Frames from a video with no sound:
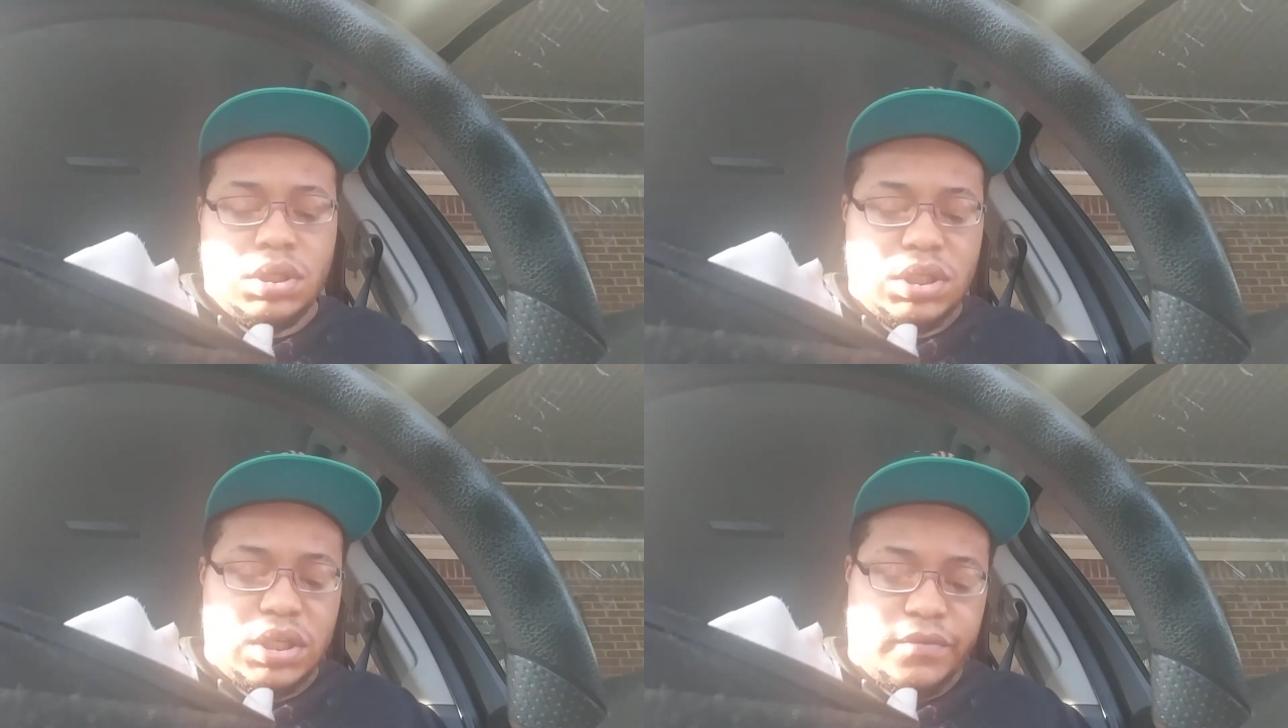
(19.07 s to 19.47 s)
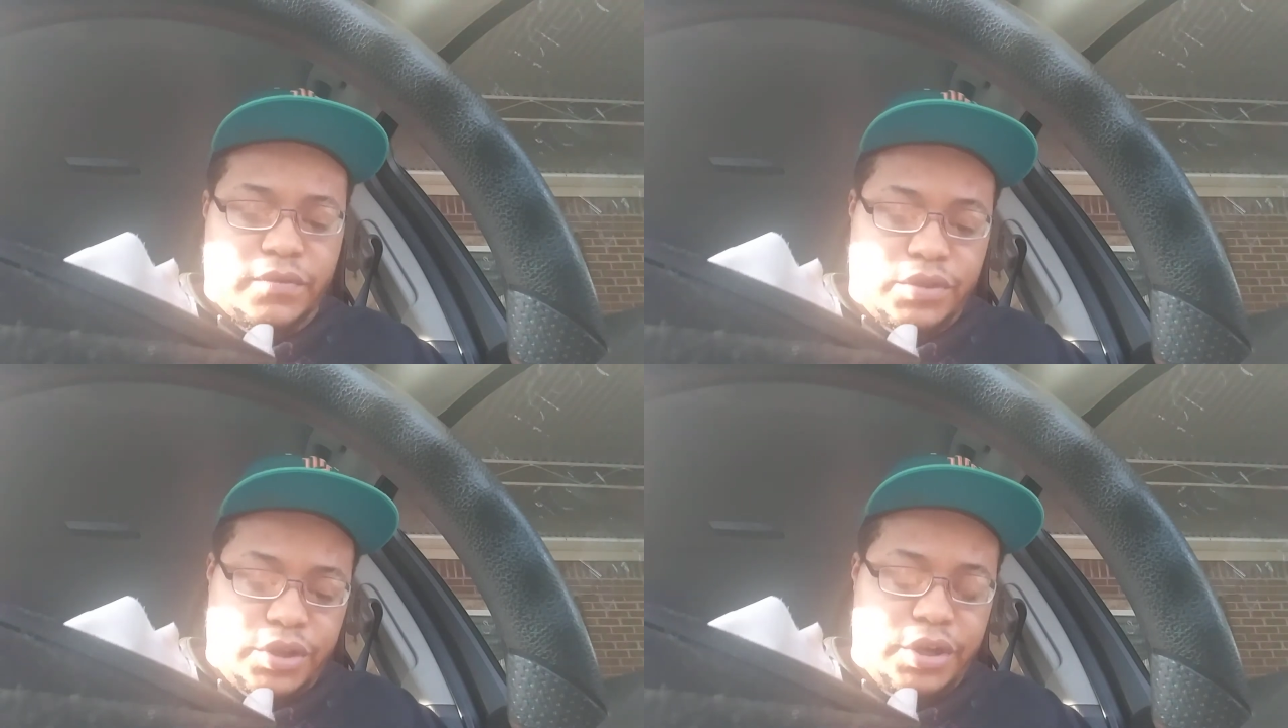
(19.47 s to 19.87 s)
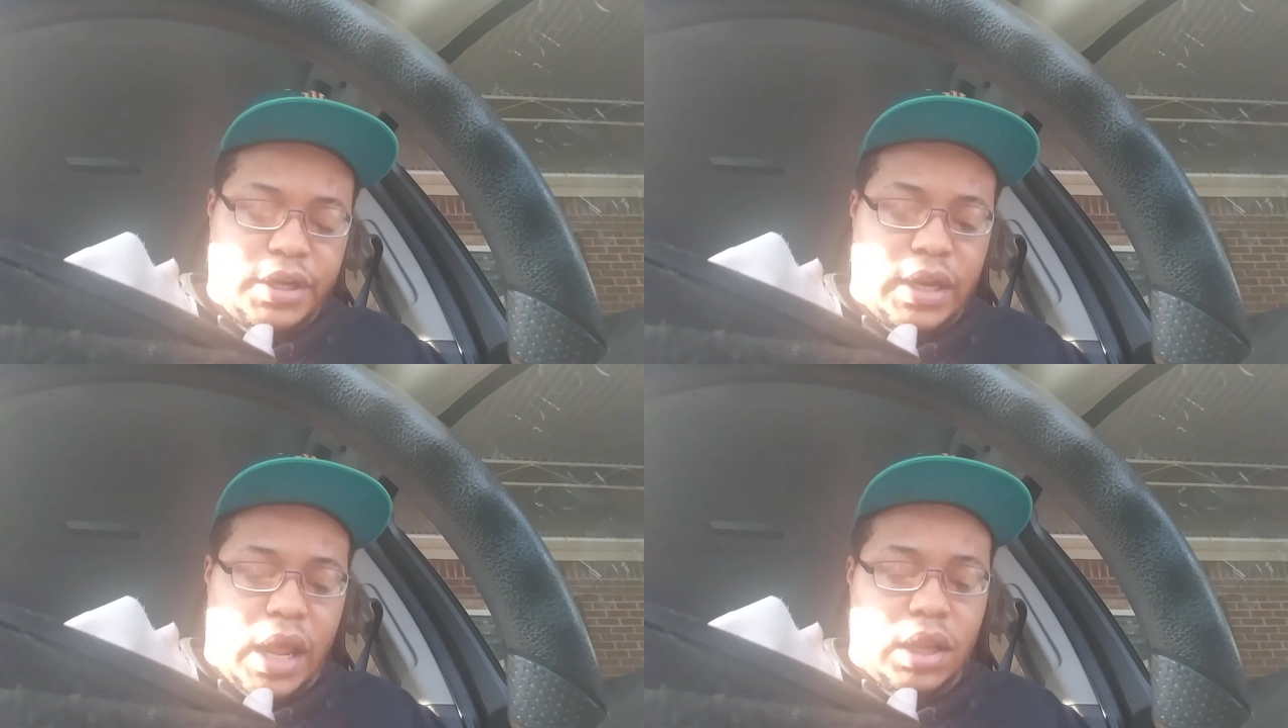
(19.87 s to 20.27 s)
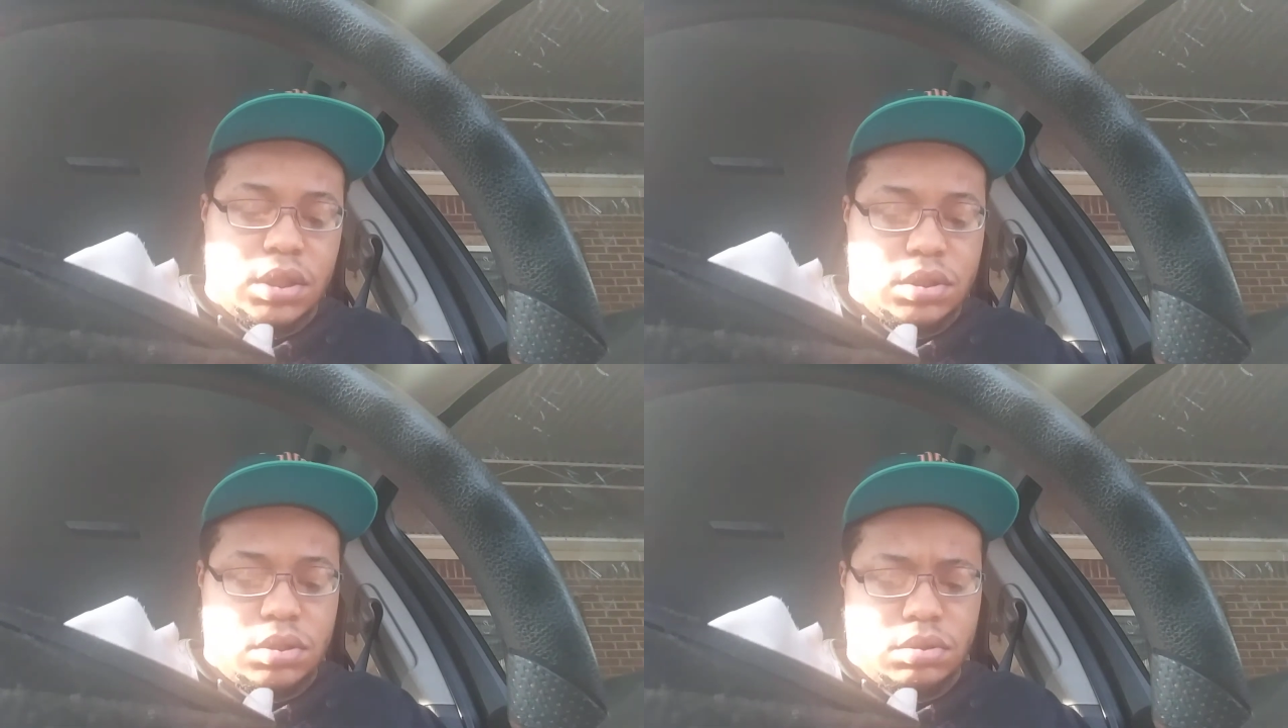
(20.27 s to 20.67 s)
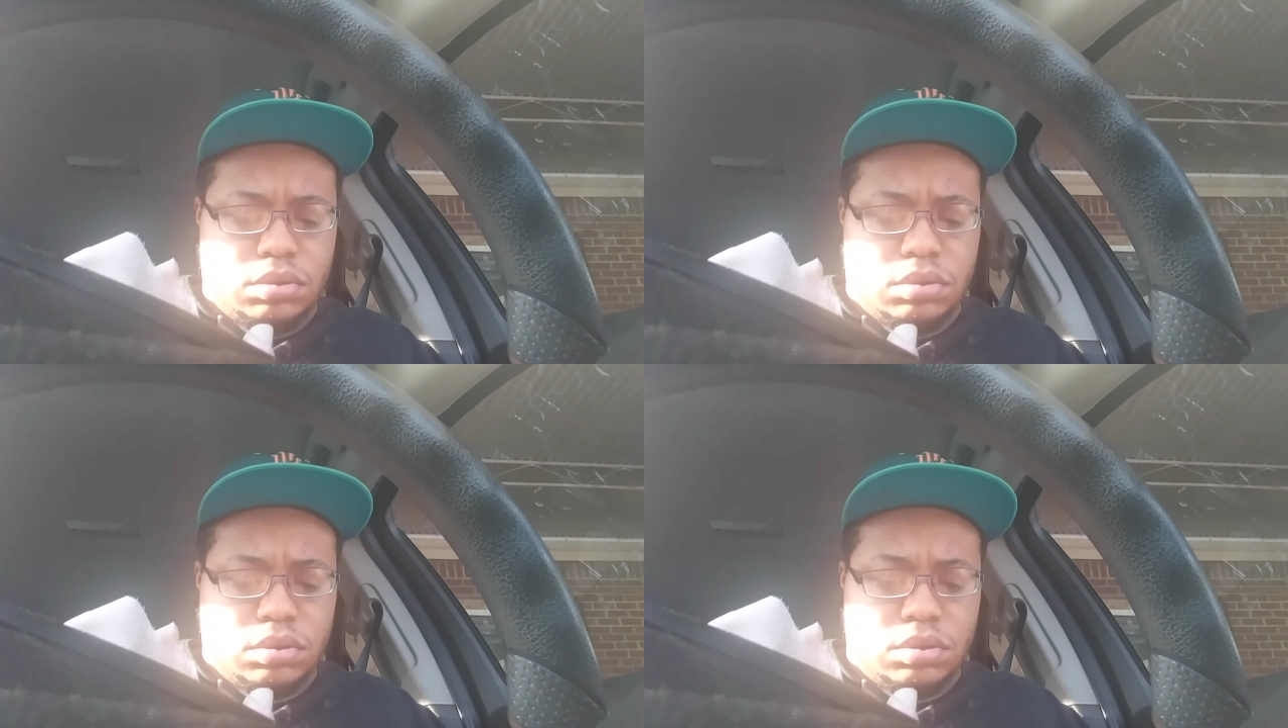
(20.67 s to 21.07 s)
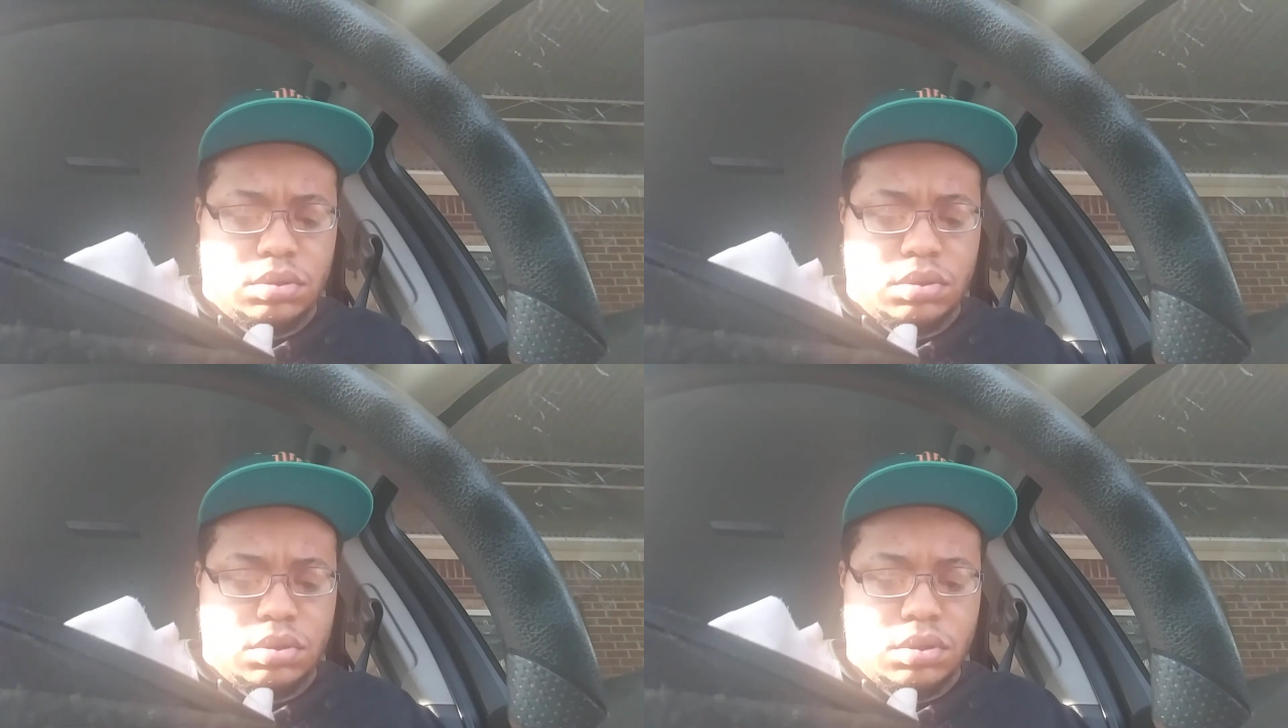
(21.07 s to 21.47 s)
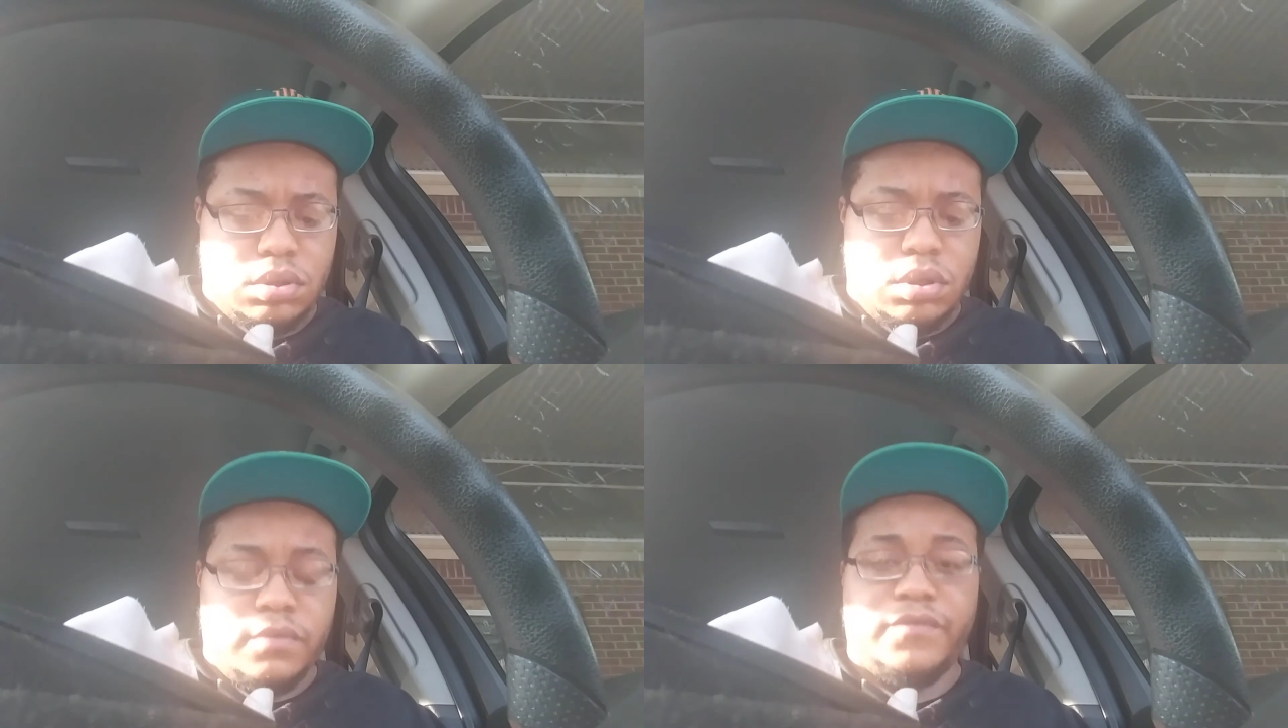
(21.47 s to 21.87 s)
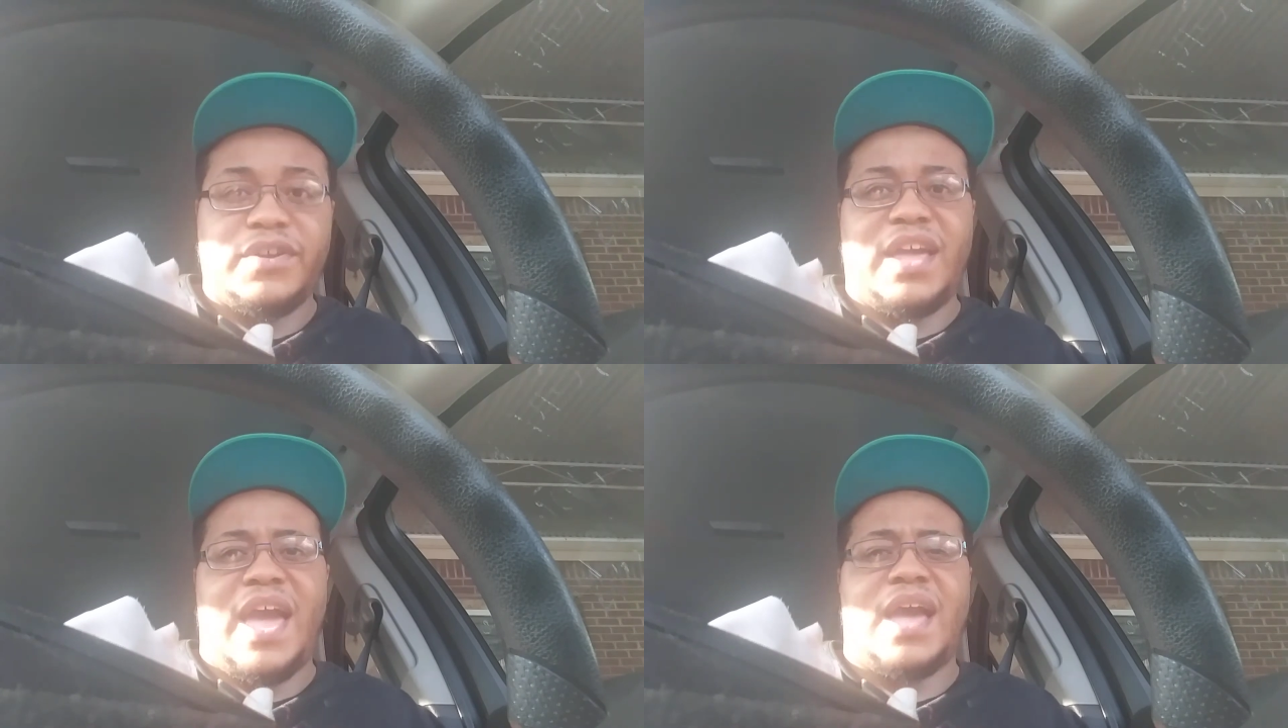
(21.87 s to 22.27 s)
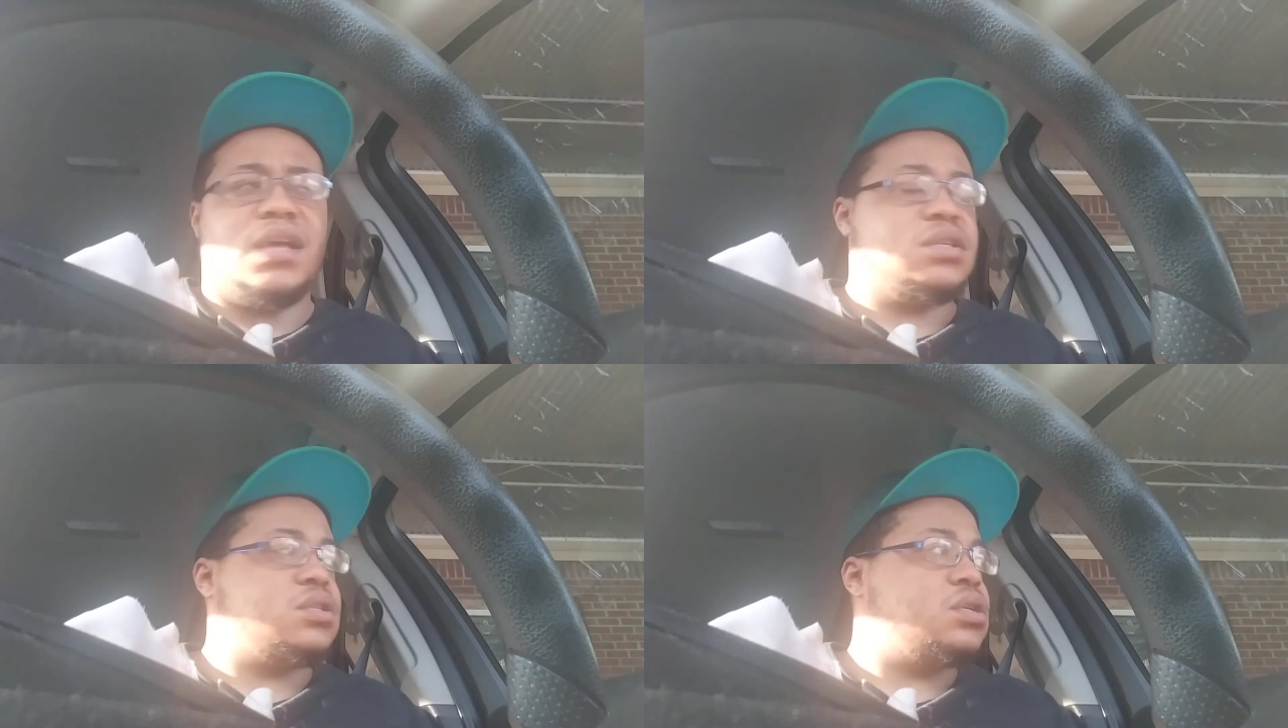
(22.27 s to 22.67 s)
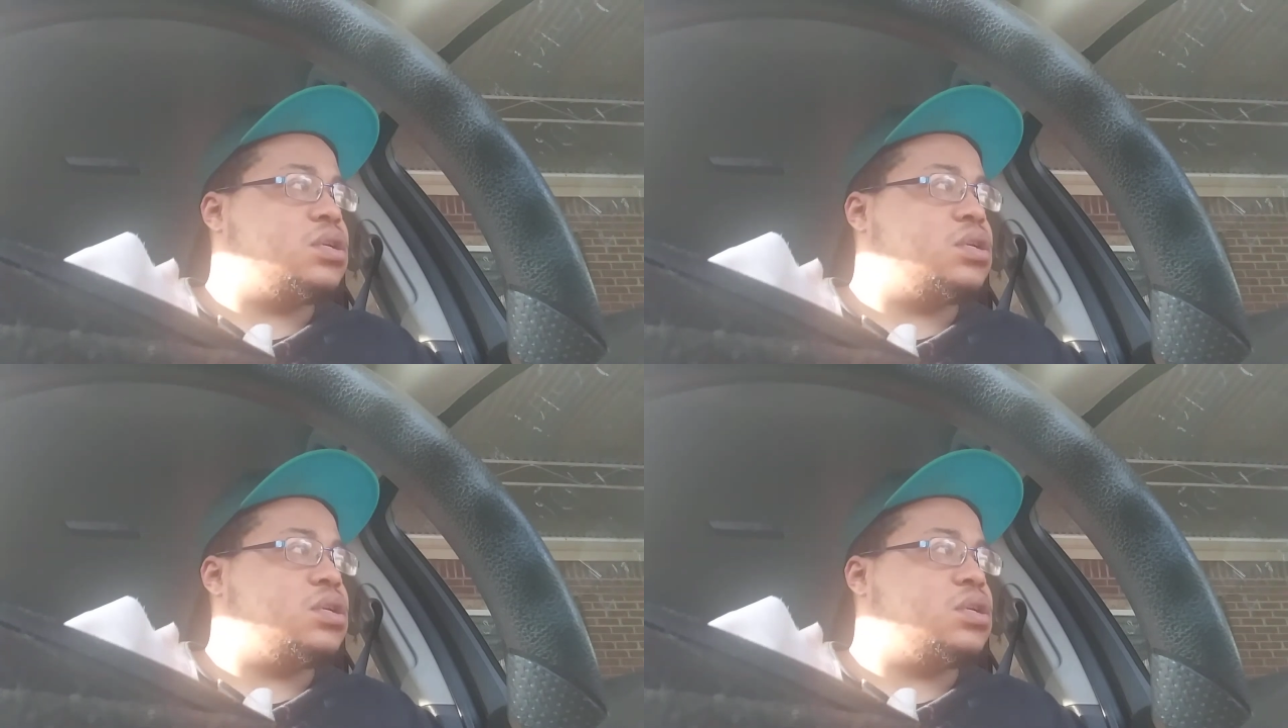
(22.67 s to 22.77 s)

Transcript: She asked for $30 for gas.